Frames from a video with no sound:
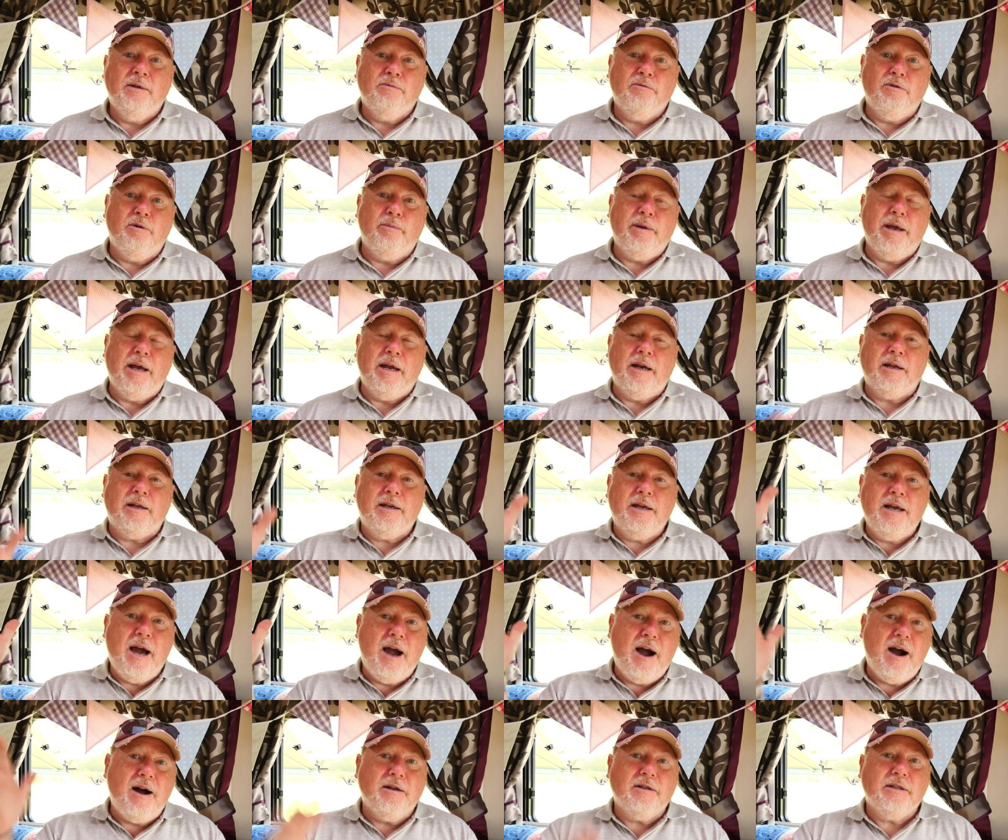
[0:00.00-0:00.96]
we'll be able to
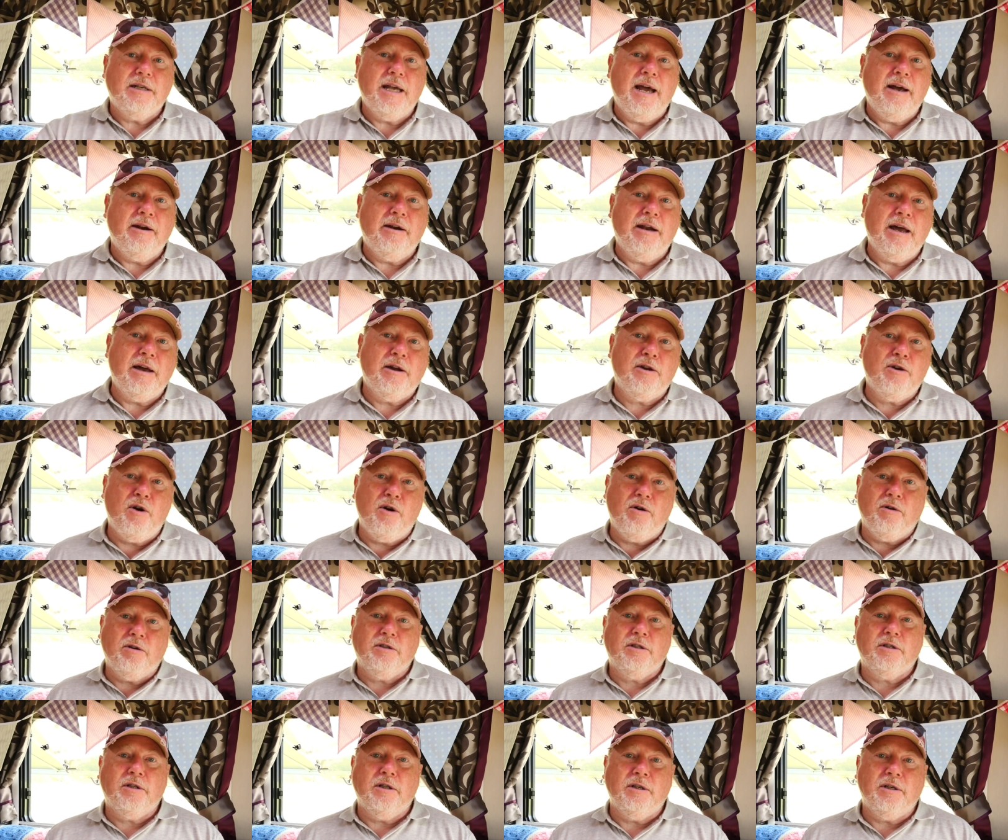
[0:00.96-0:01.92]
cut down our
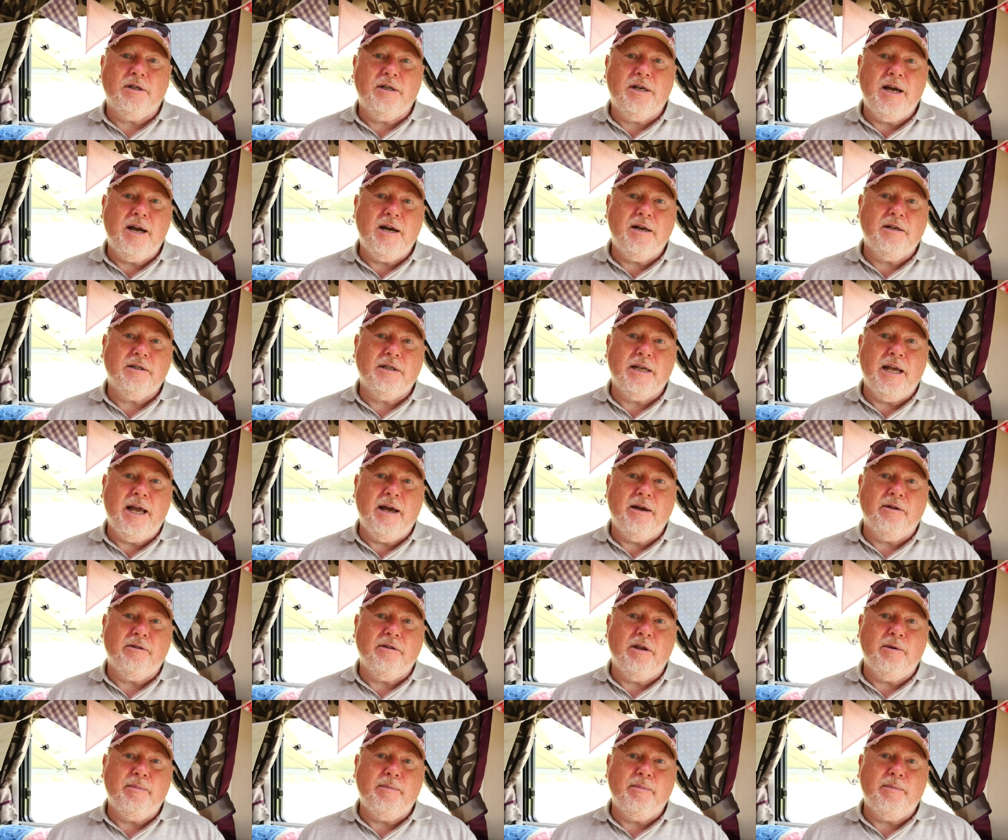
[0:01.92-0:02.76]
costs and cut down